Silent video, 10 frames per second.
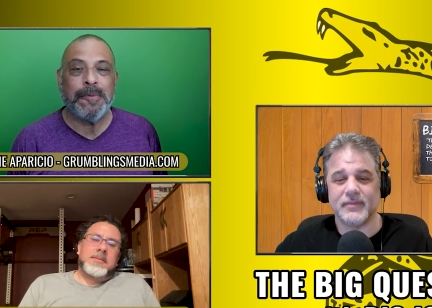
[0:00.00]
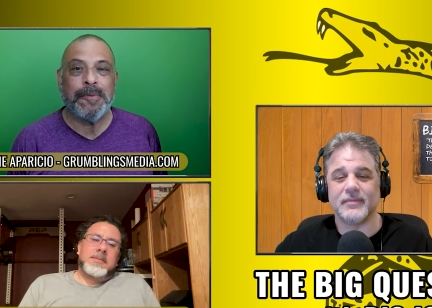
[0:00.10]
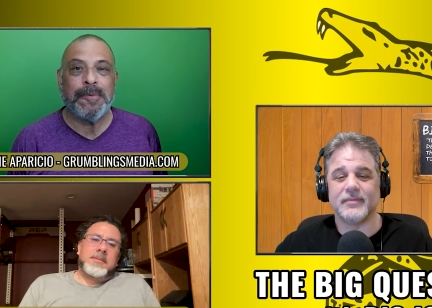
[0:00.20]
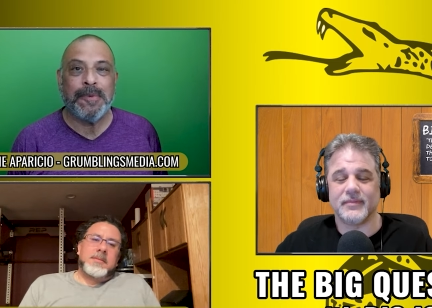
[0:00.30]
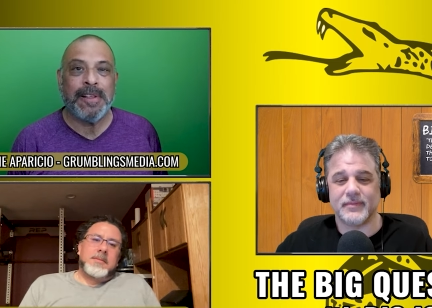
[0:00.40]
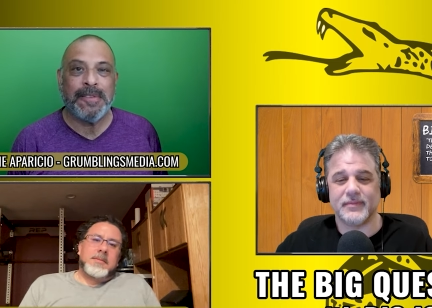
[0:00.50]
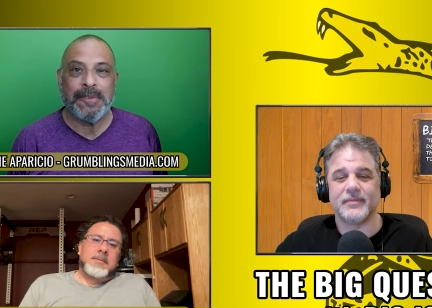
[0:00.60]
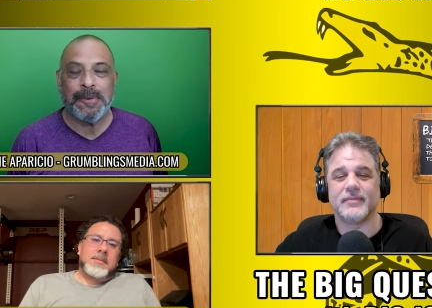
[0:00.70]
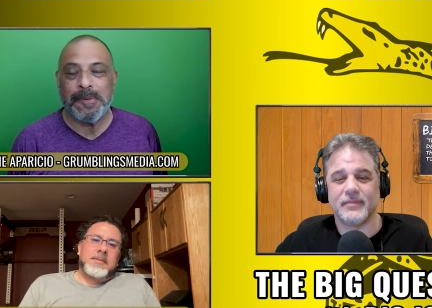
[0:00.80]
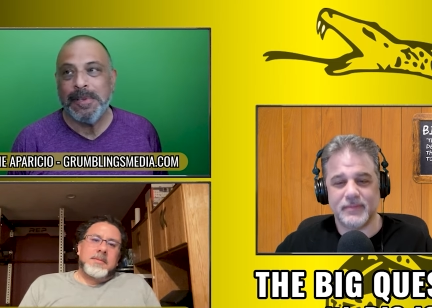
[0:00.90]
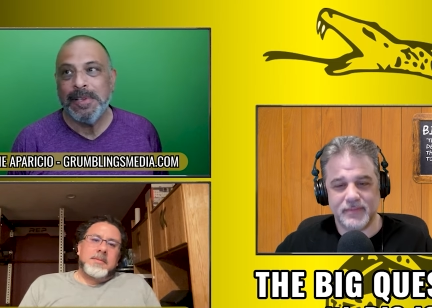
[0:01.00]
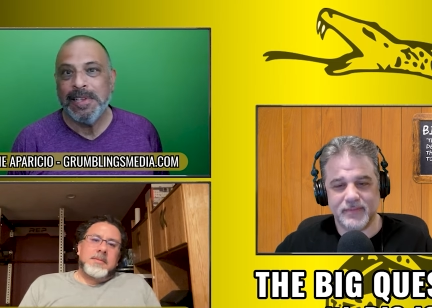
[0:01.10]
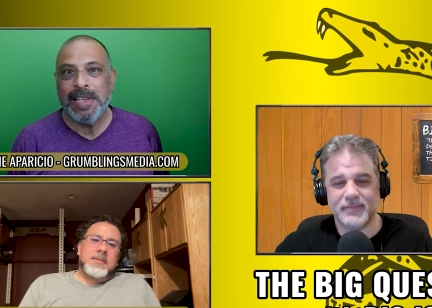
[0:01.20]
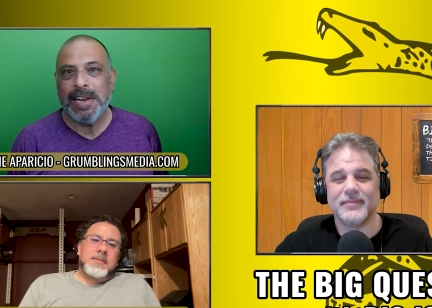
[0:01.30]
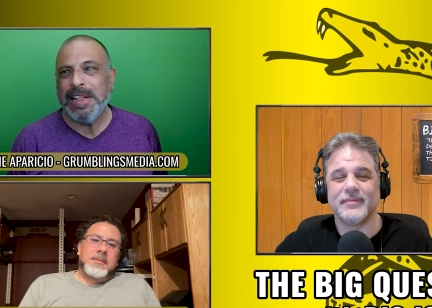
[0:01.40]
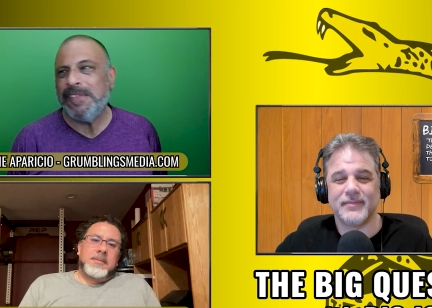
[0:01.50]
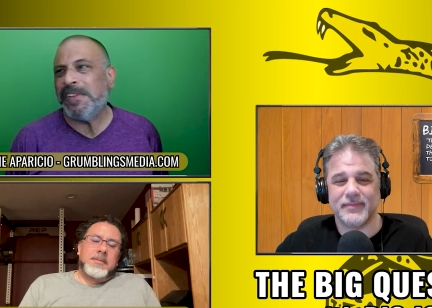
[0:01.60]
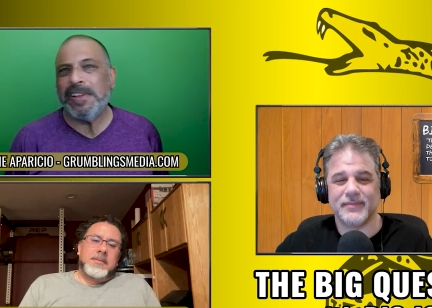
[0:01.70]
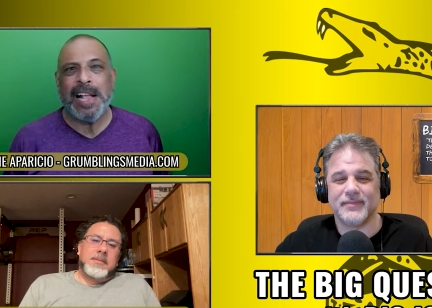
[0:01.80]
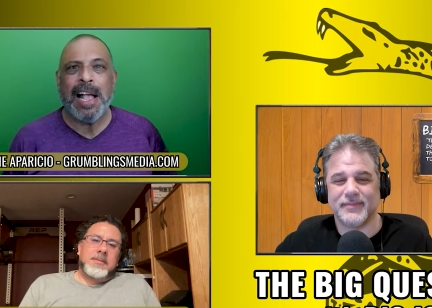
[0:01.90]
Speaker 1: shoots, mm-hmm. right? So, and he's a
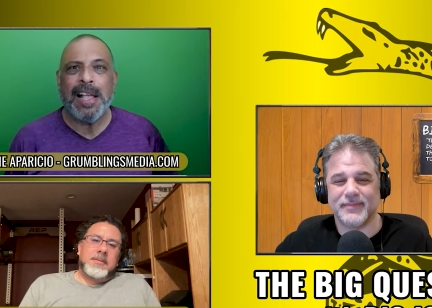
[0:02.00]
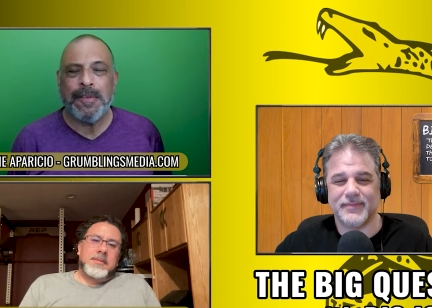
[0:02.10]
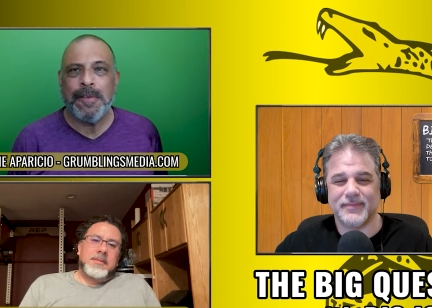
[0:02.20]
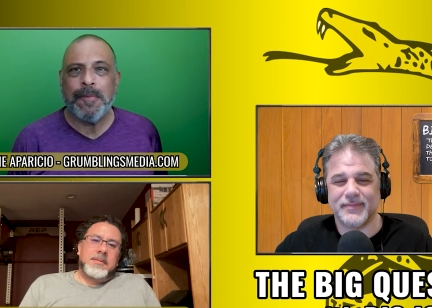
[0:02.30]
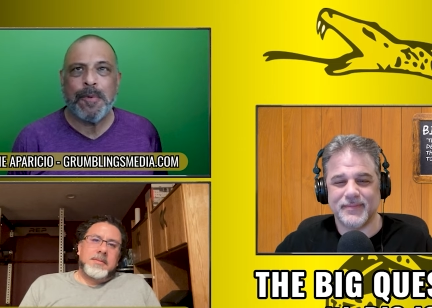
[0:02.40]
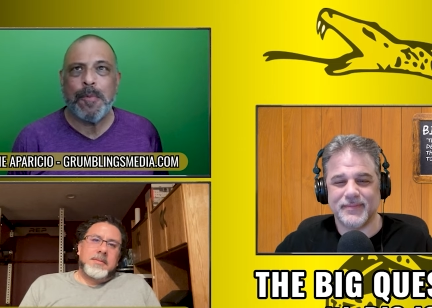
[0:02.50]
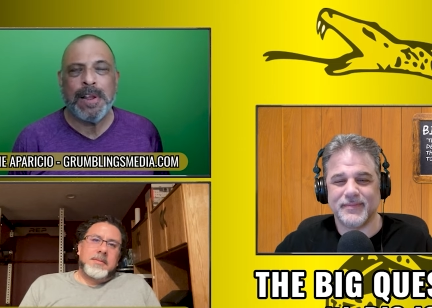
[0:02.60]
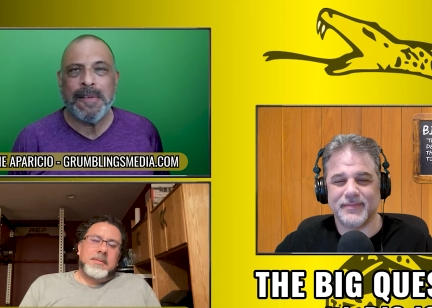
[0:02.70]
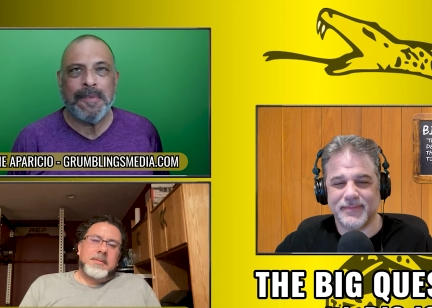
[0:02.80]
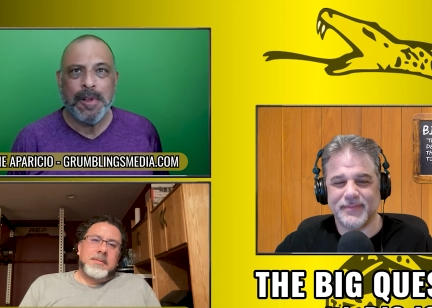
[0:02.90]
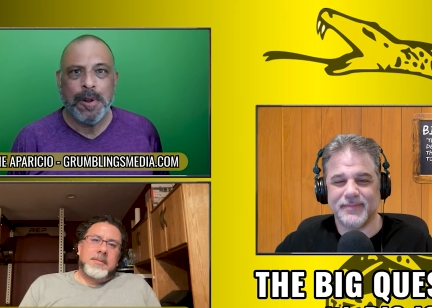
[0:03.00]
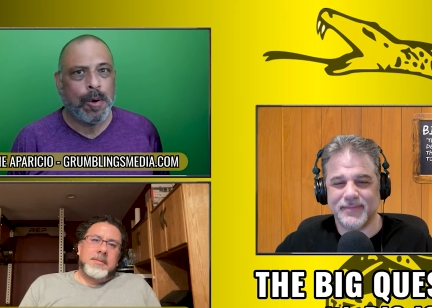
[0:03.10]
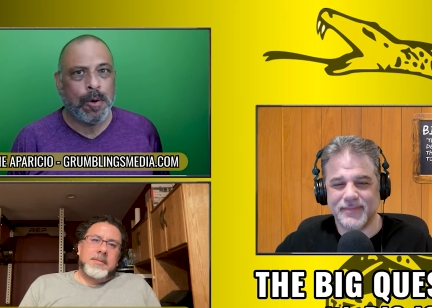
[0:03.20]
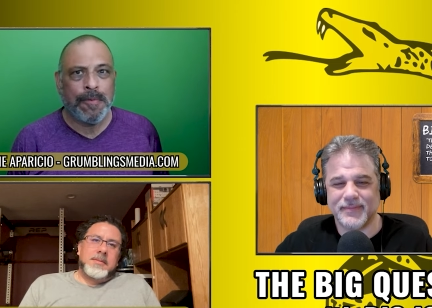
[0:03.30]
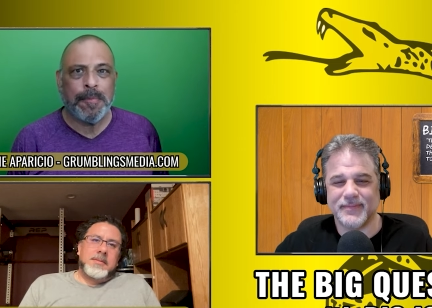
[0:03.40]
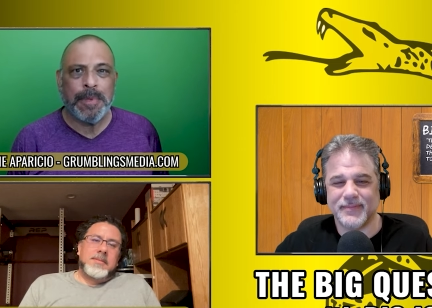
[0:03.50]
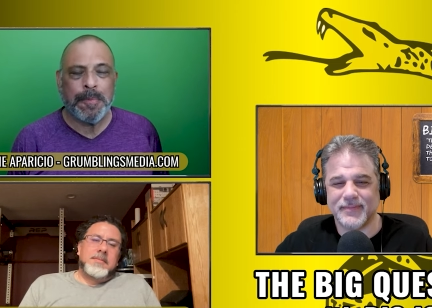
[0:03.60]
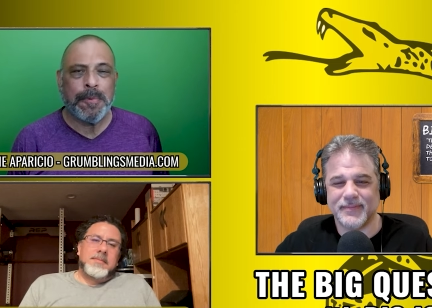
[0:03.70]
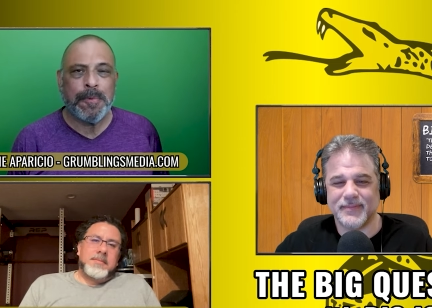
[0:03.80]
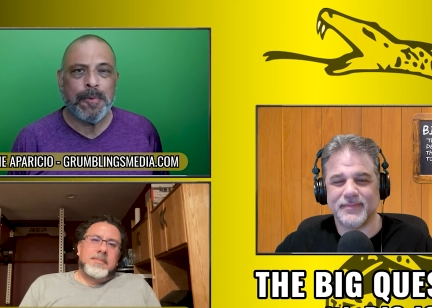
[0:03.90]
good guy. You know, from what I've heard from
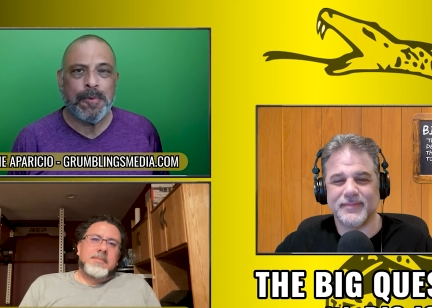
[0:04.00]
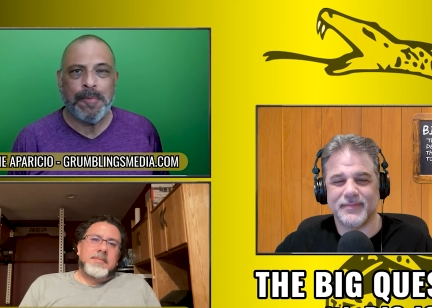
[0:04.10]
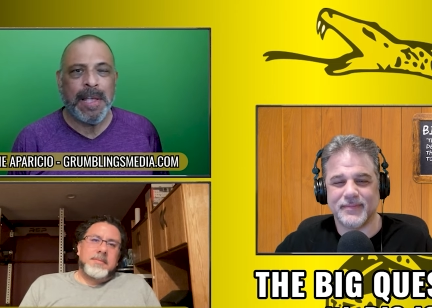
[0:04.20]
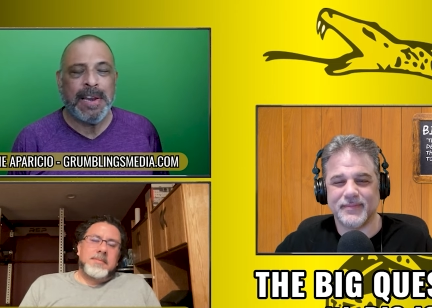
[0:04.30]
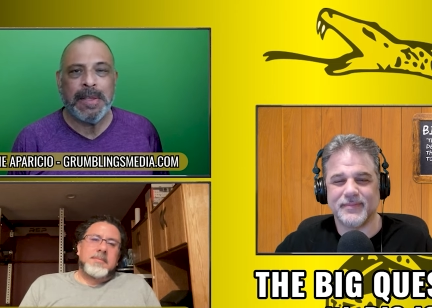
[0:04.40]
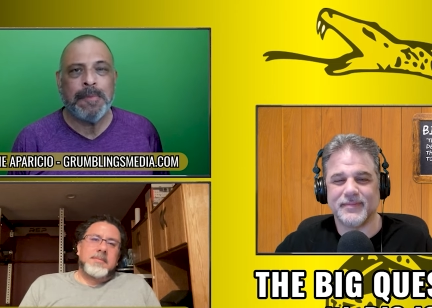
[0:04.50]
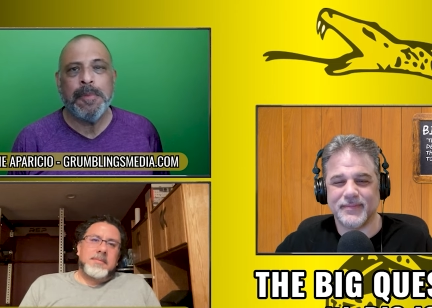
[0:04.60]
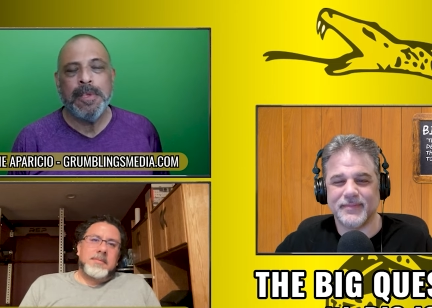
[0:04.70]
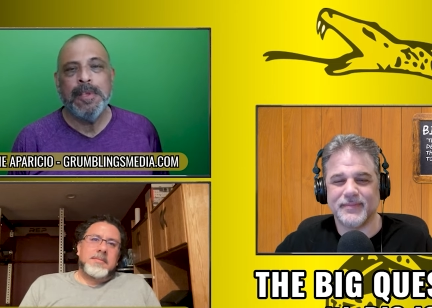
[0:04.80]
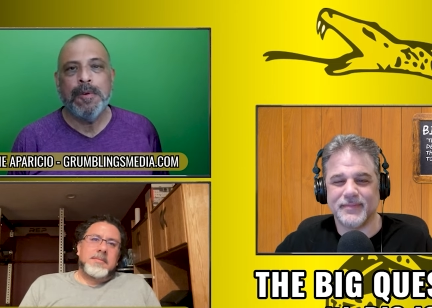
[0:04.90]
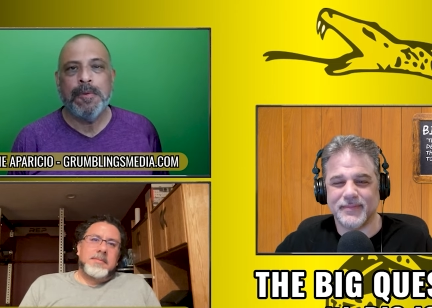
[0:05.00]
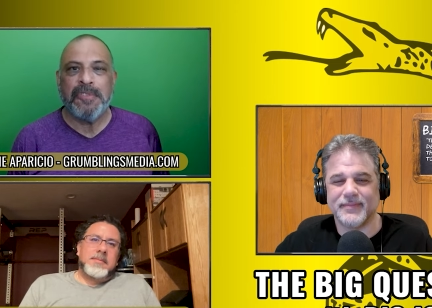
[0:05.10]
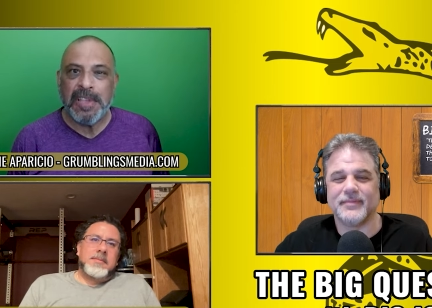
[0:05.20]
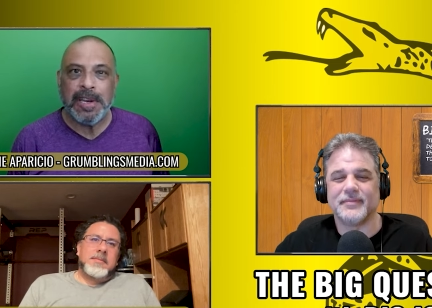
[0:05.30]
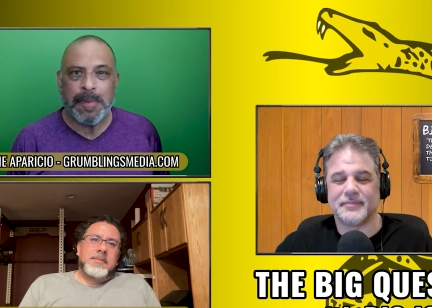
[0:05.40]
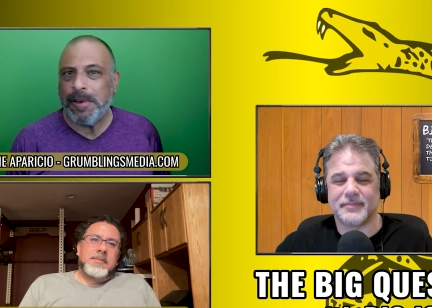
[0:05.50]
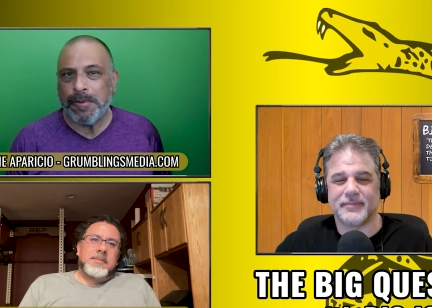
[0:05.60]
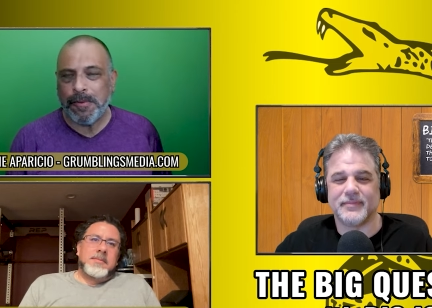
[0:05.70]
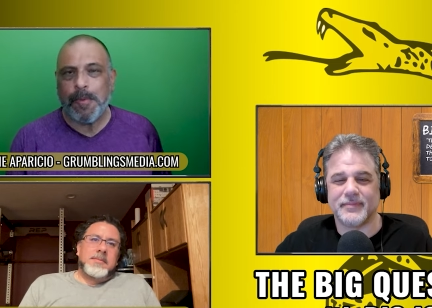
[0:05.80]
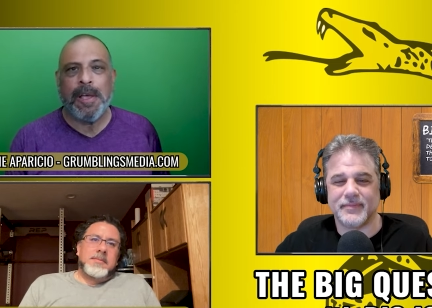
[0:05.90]
people who have met him or seen him, I
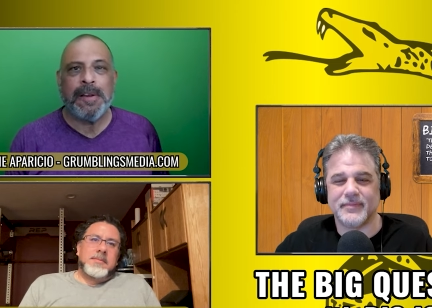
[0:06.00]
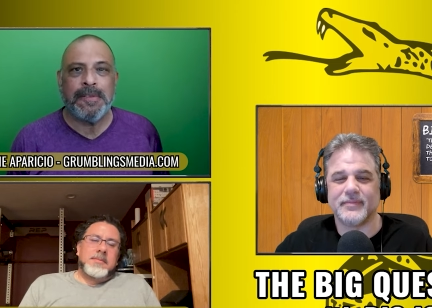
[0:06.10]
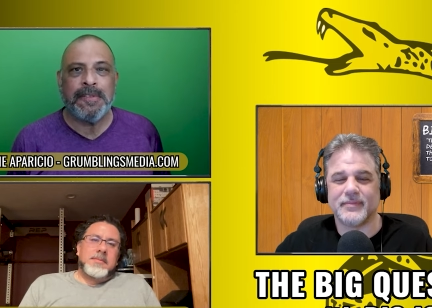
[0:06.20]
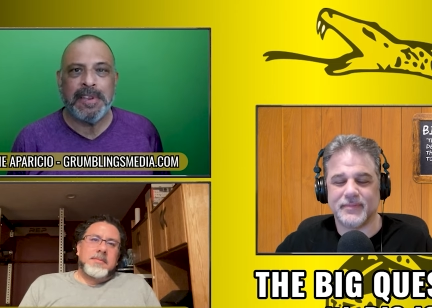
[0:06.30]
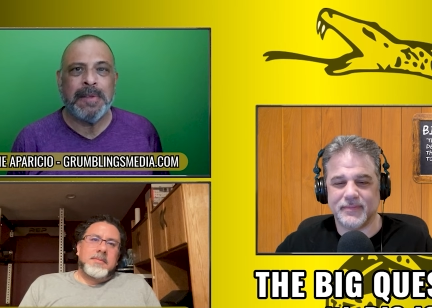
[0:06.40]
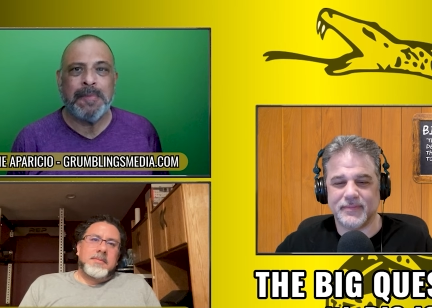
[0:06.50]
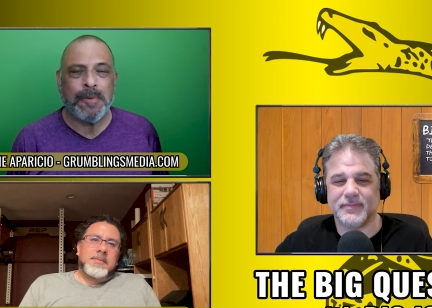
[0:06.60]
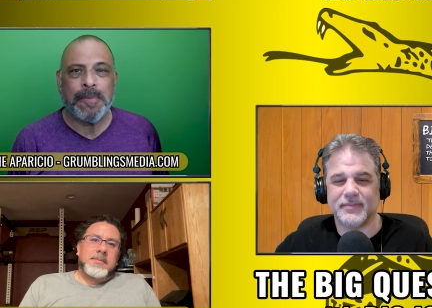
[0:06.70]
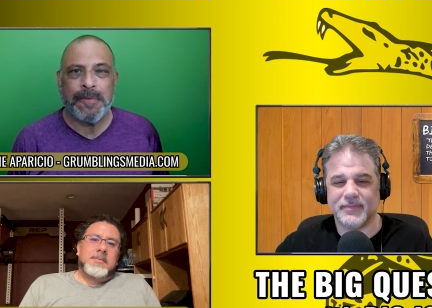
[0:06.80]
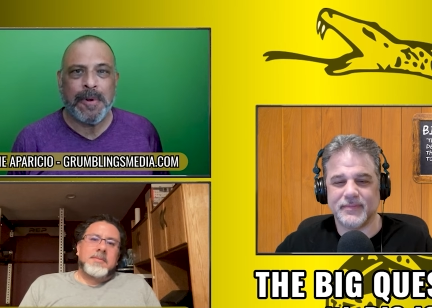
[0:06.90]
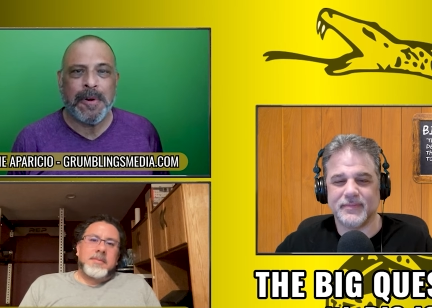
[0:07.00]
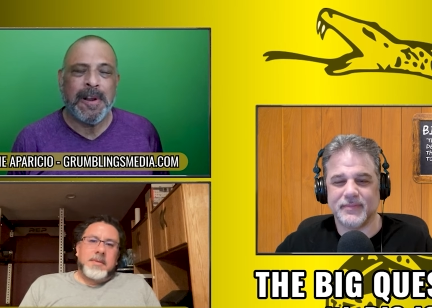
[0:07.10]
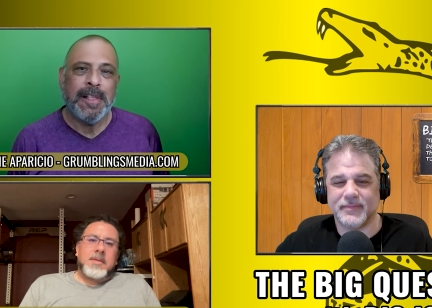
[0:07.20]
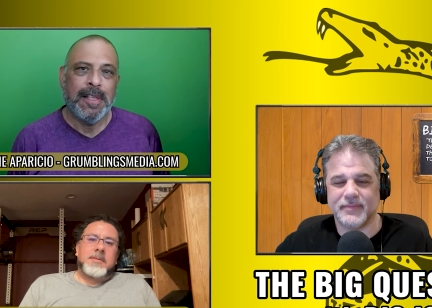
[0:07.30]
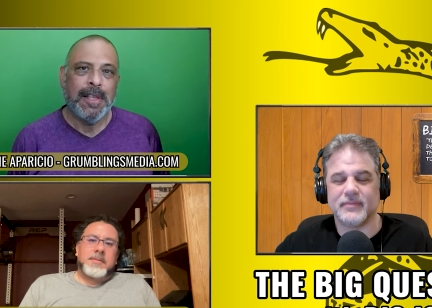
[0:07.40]
know Tuan has seen him from afar. Yeah.